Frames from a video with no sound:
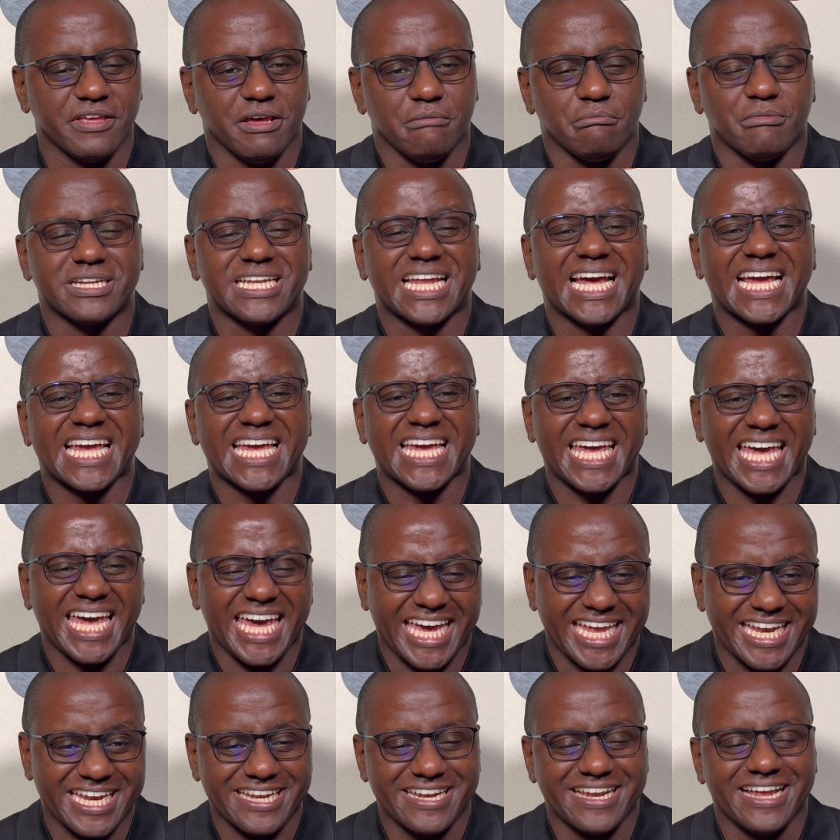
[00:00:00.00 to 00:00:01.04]
But
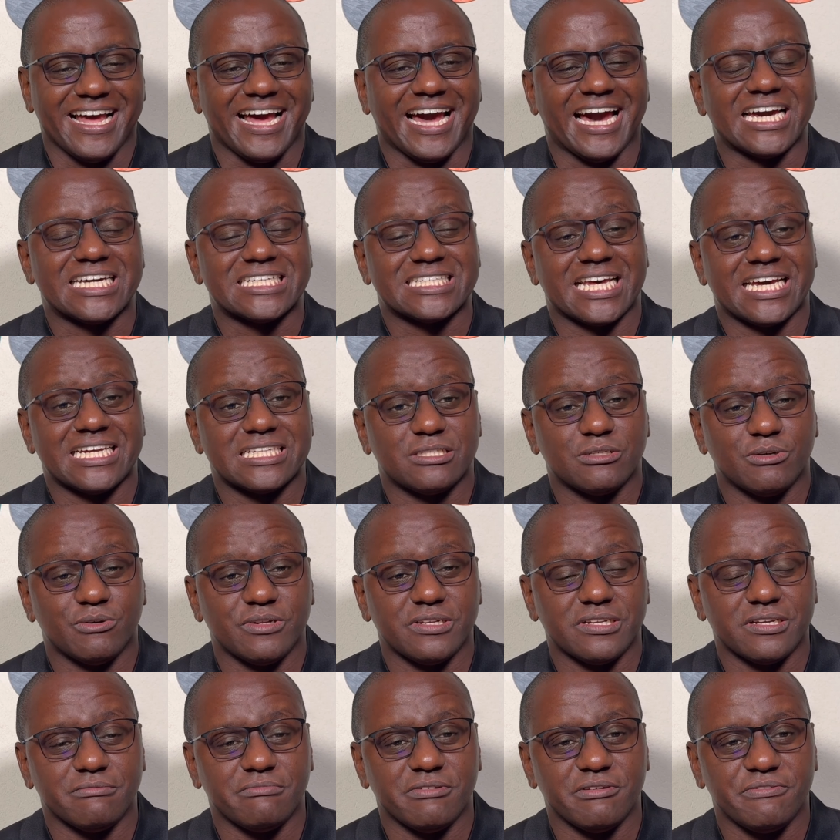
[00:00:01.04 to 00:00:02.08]
again, as I told
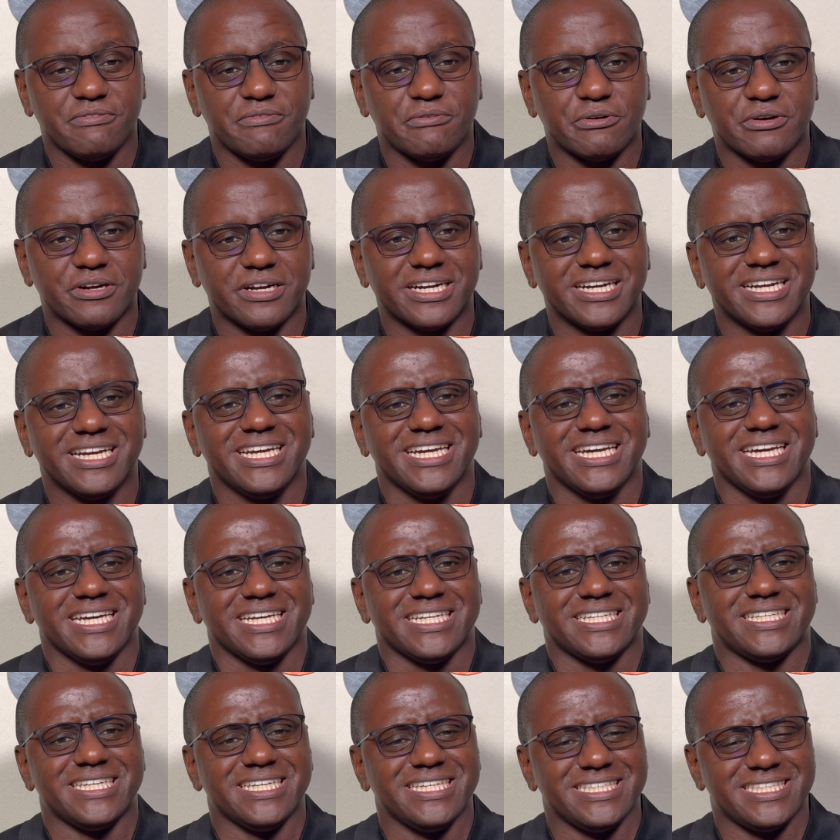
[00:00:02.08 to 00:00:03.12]
you before,
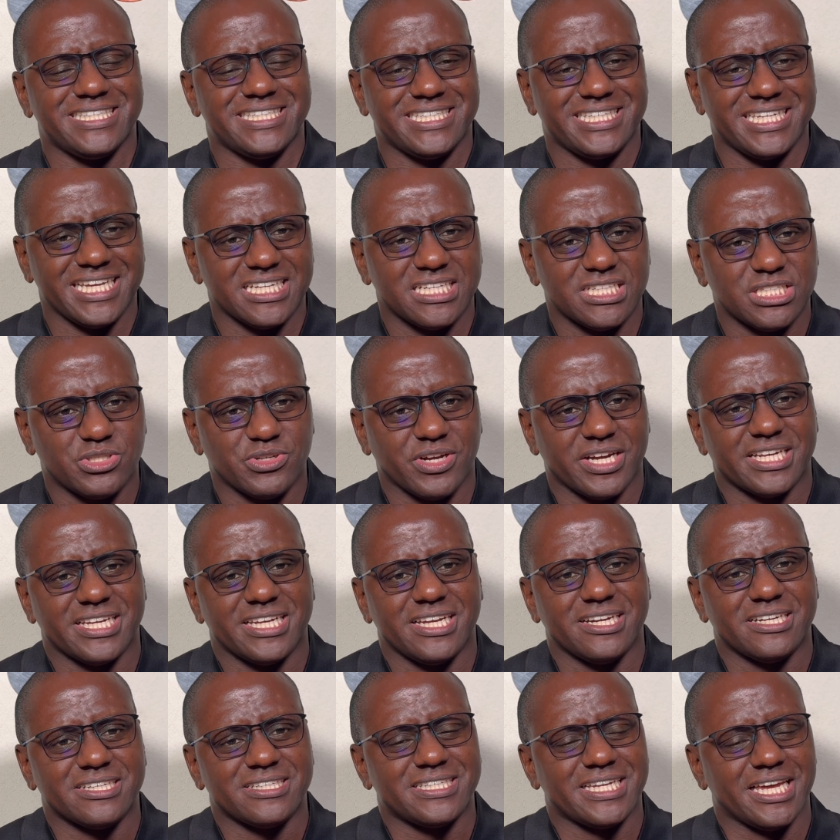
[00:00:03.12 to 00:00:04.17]
these children,
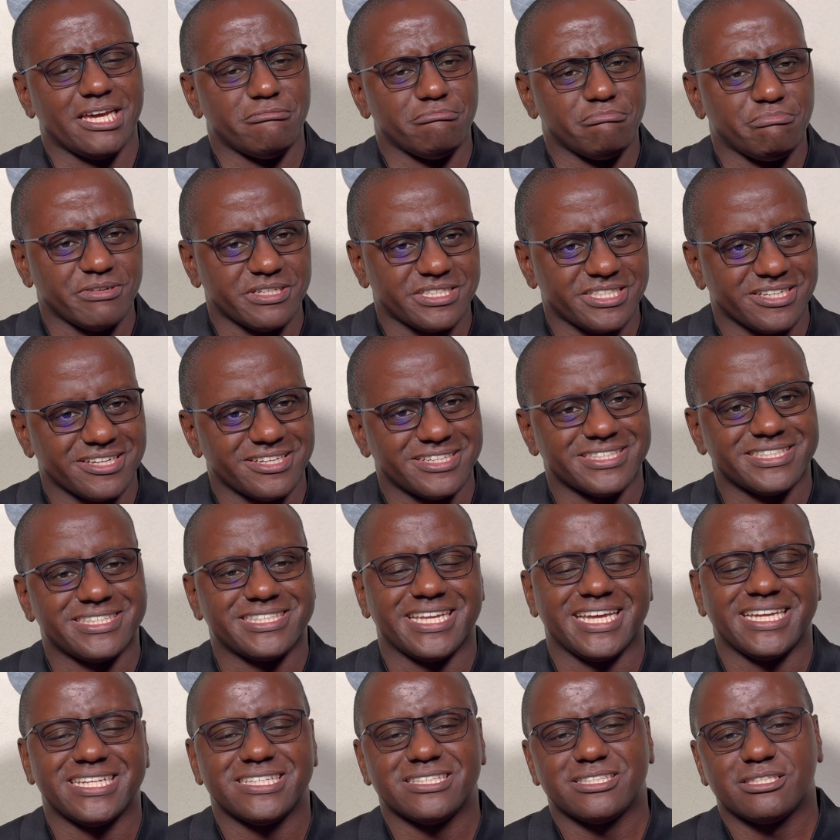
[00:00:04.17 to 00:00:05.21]
their temperatures
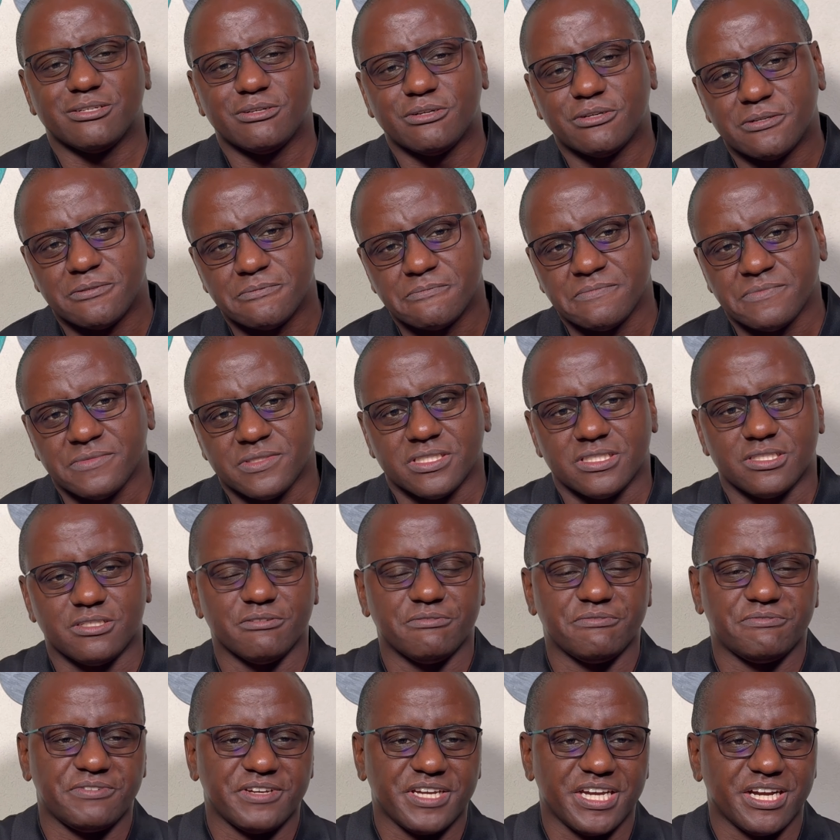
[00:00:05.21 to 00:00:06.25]
tend to
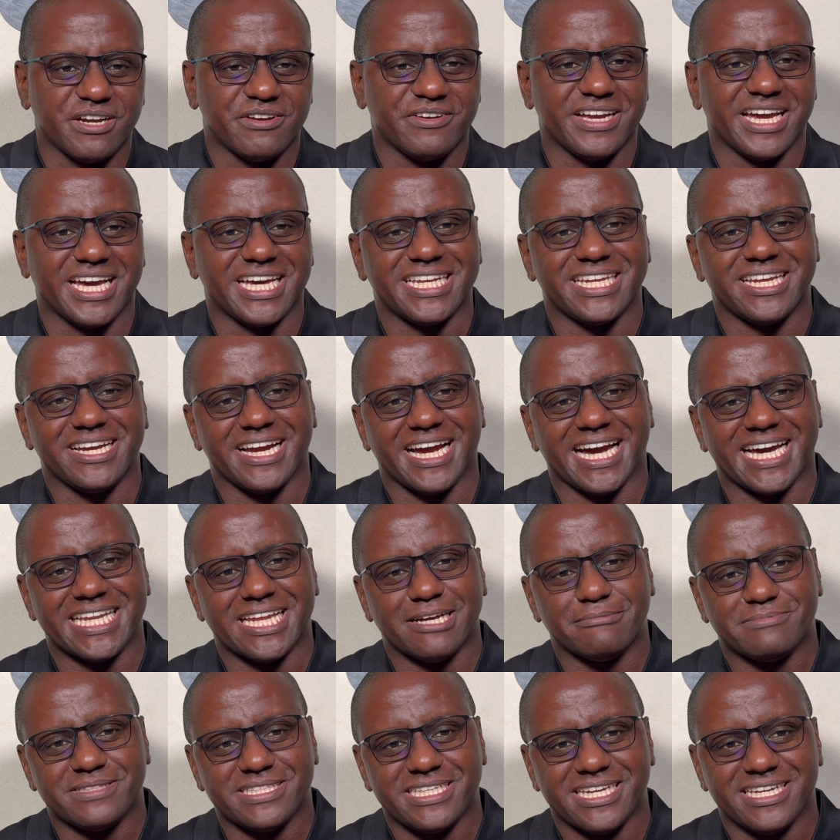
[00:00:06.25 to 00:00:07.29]
vary and their
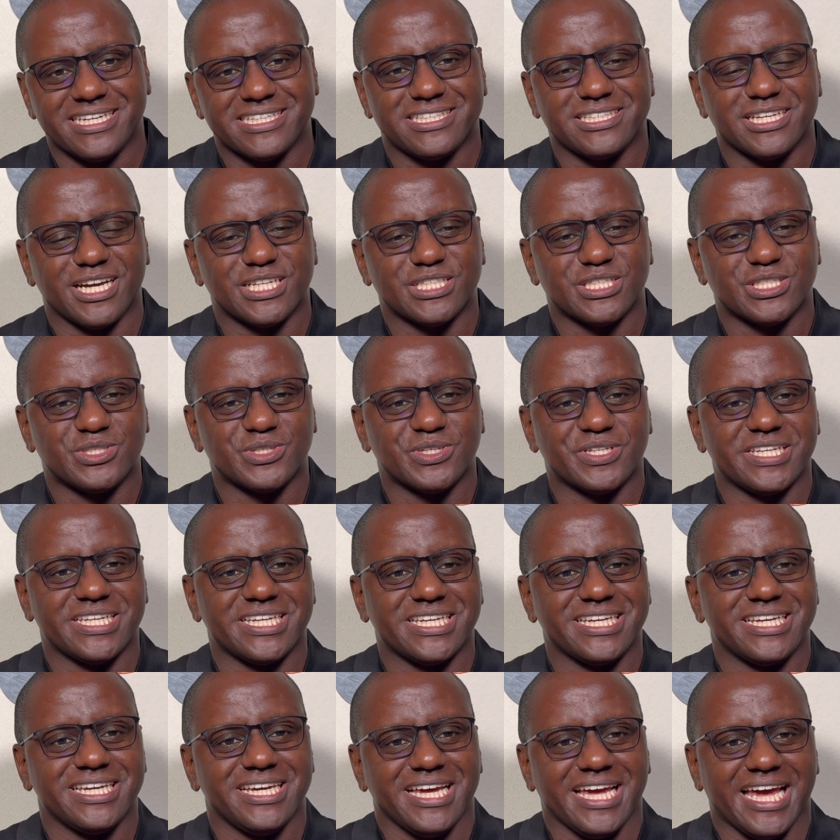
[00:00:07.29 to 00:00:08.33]
adaptation to
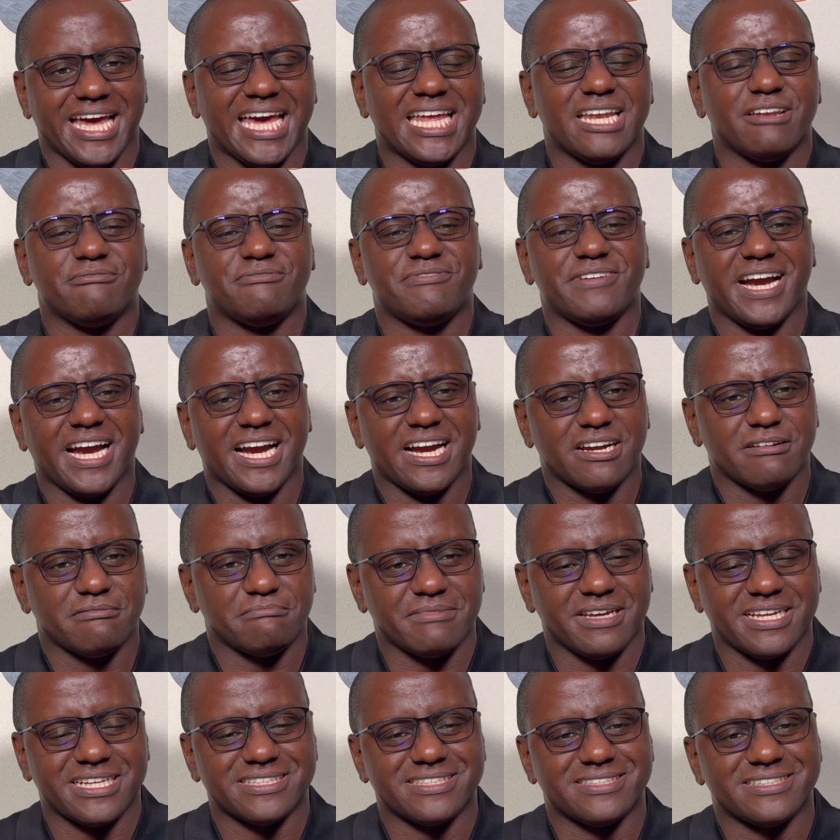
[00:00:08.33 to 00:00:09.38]
the
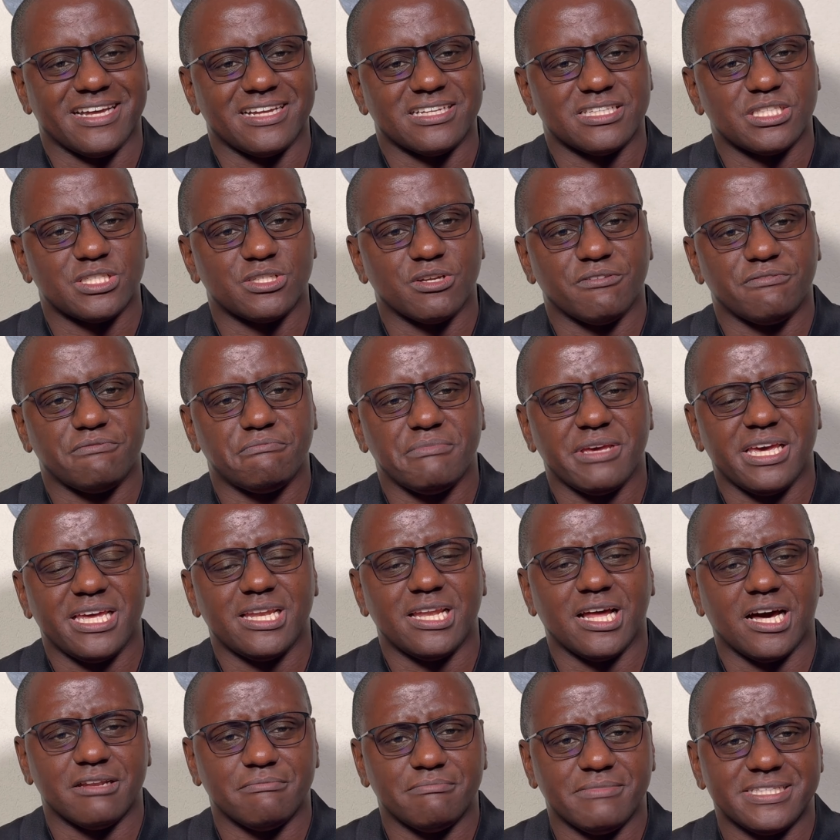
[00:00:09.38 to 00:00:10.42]
environments and stuff may
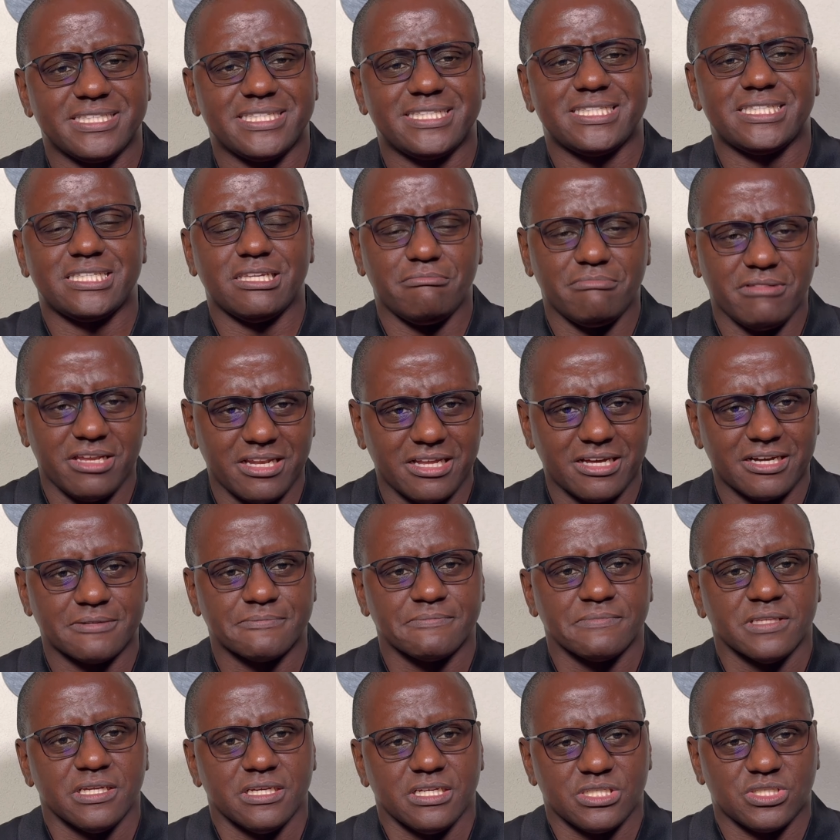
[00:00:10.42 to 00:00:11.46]
not be similar
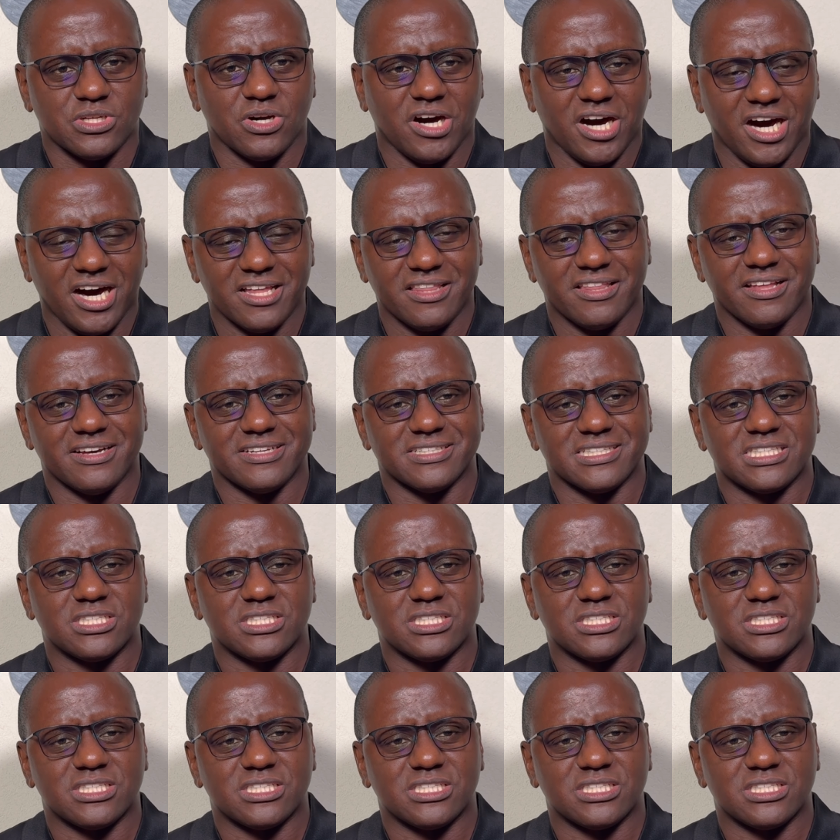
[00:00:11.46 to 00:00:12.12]
to others.